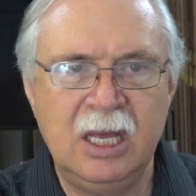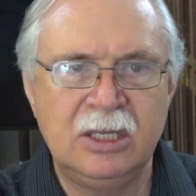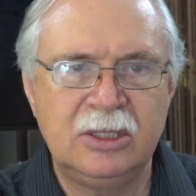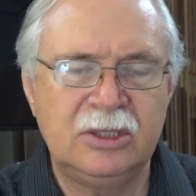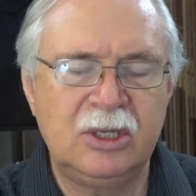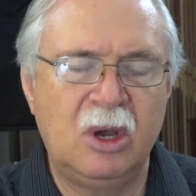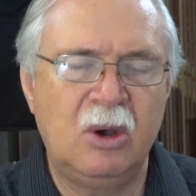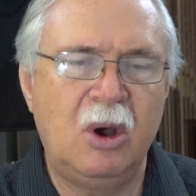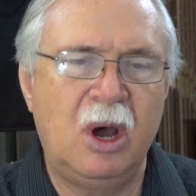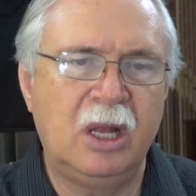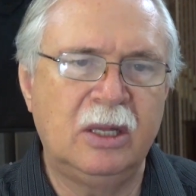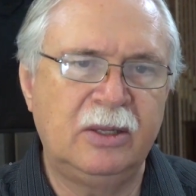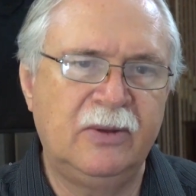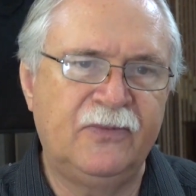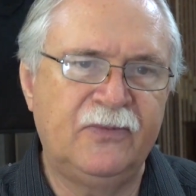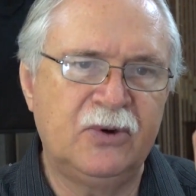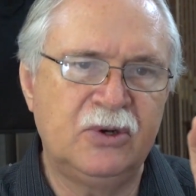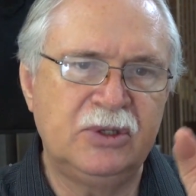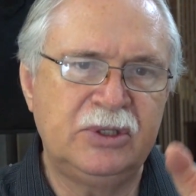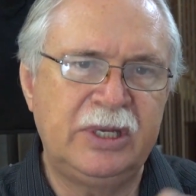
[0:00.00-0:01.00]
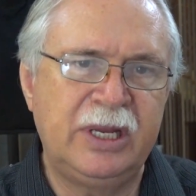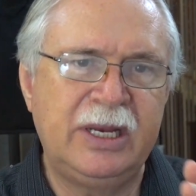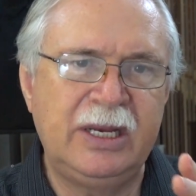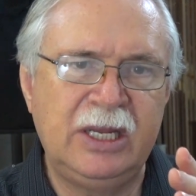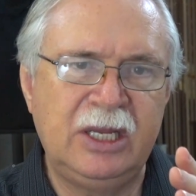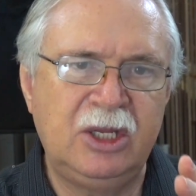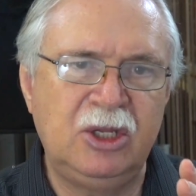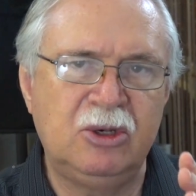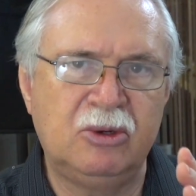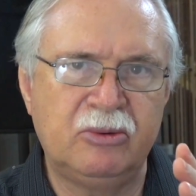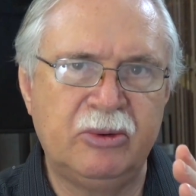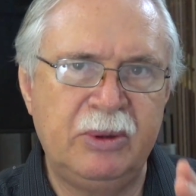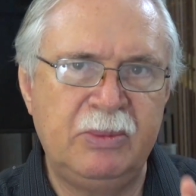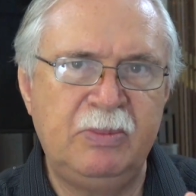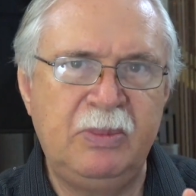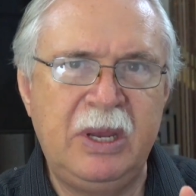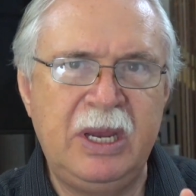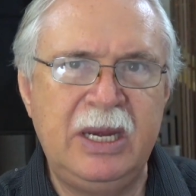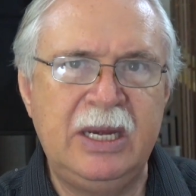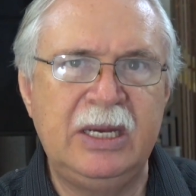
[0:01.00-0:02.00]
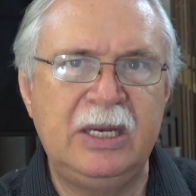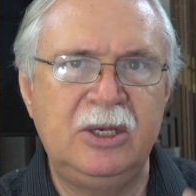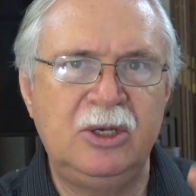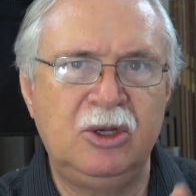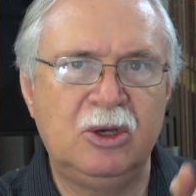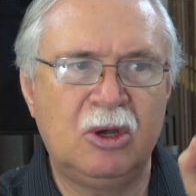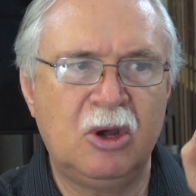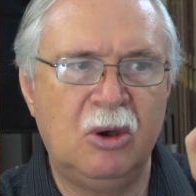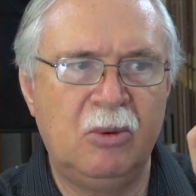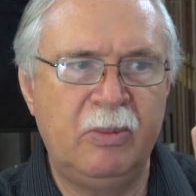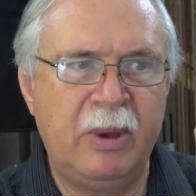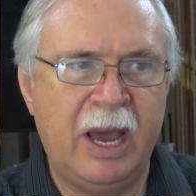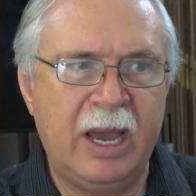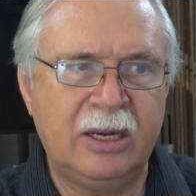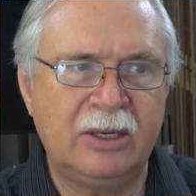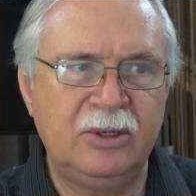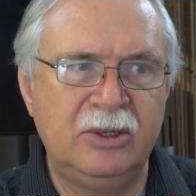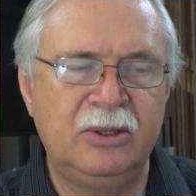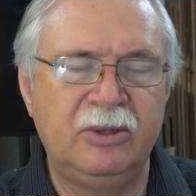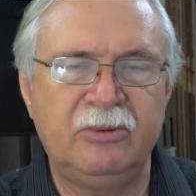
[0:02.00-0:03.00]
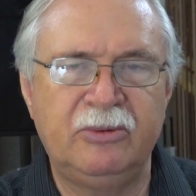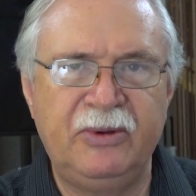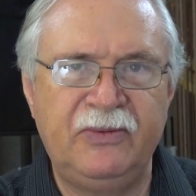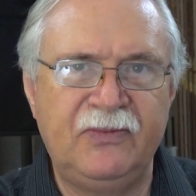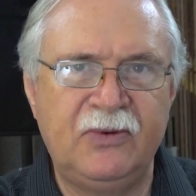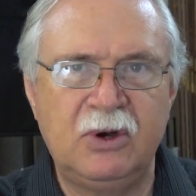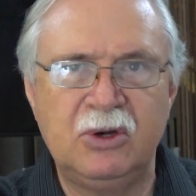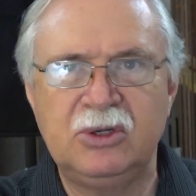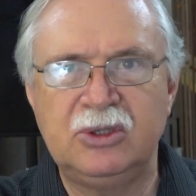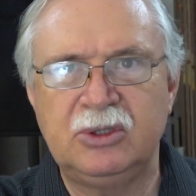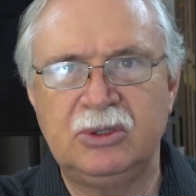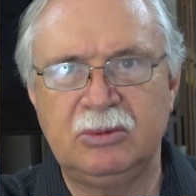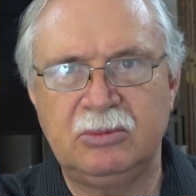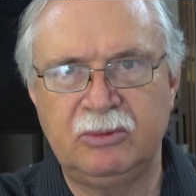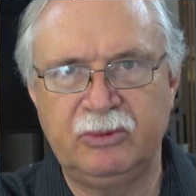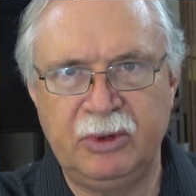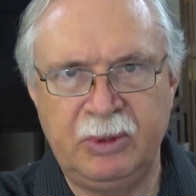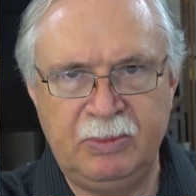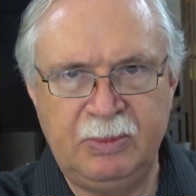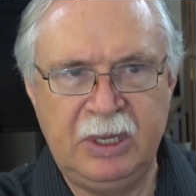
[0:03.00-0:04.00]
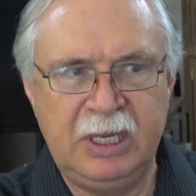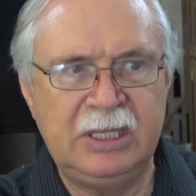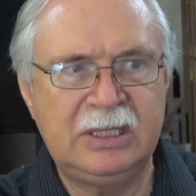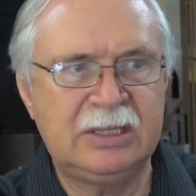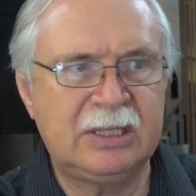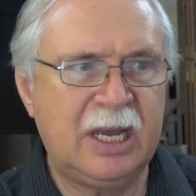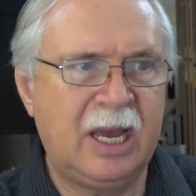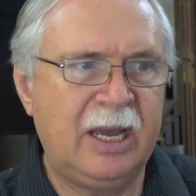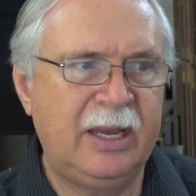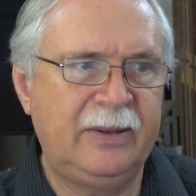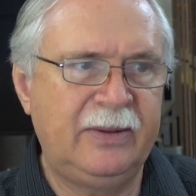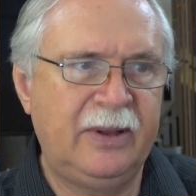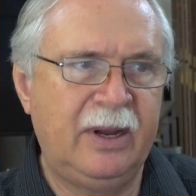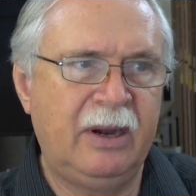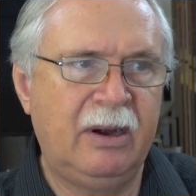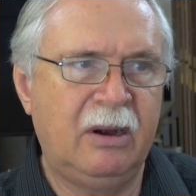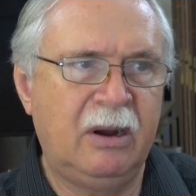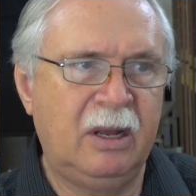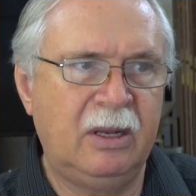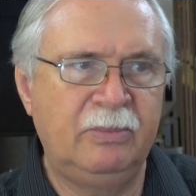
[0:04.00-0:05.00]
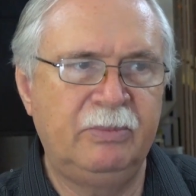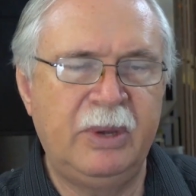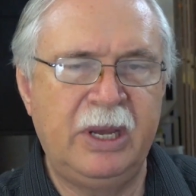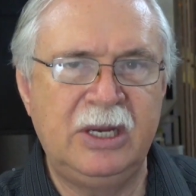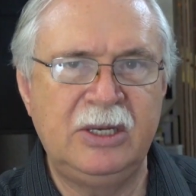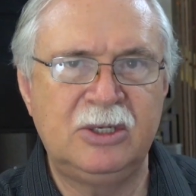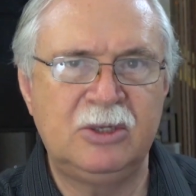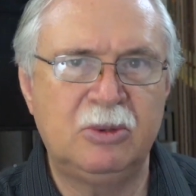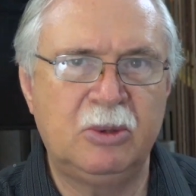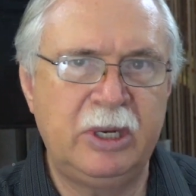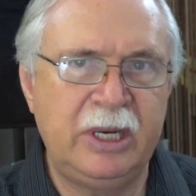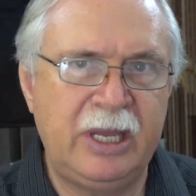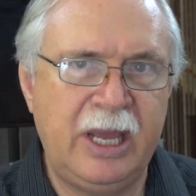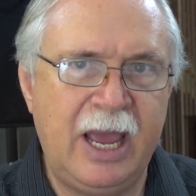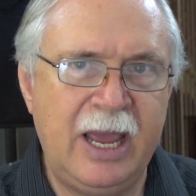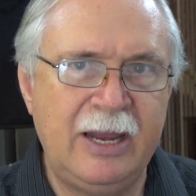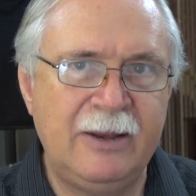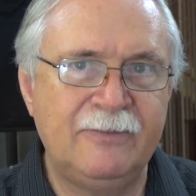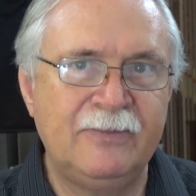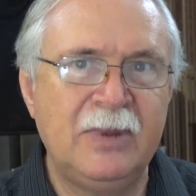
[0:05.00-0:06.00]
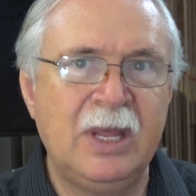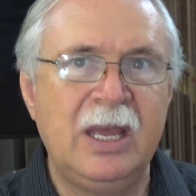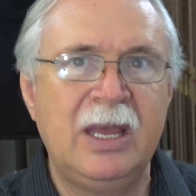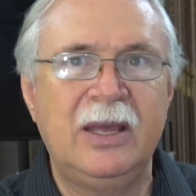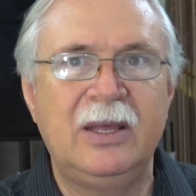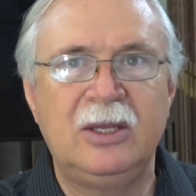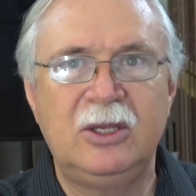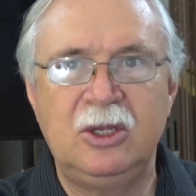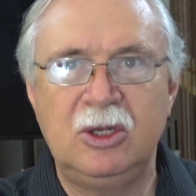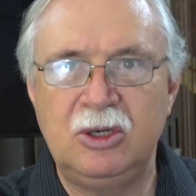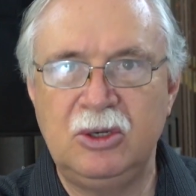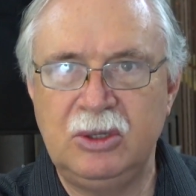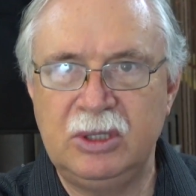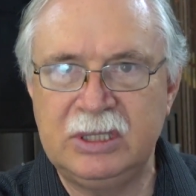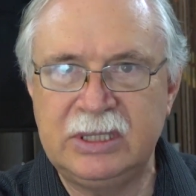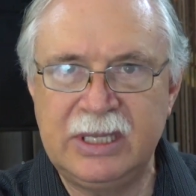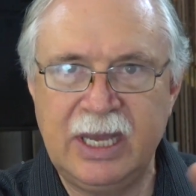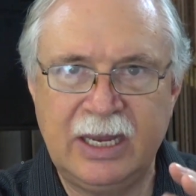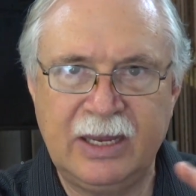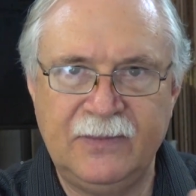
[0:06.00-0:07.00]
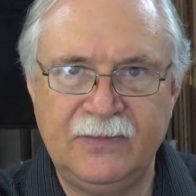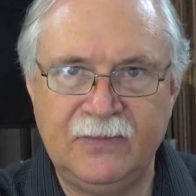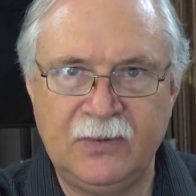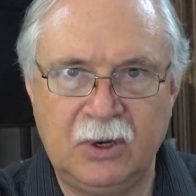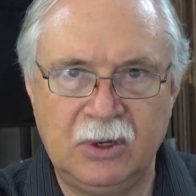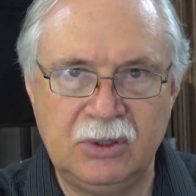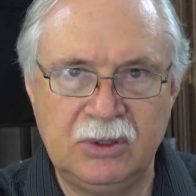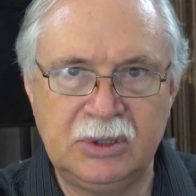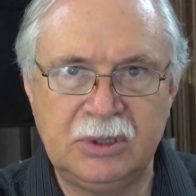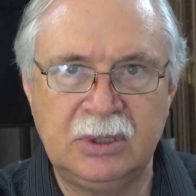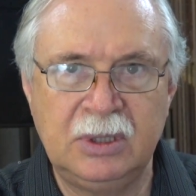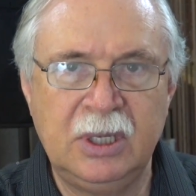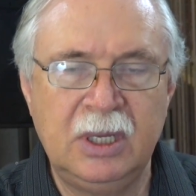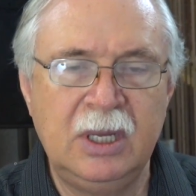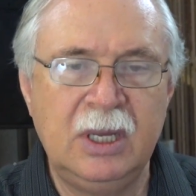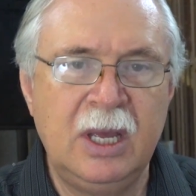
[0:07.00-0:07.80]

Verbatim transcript: So on the first ending, you'll repeat it, and you go back to the reverse repeat sign there on page twenty-eight, and you do the second verse.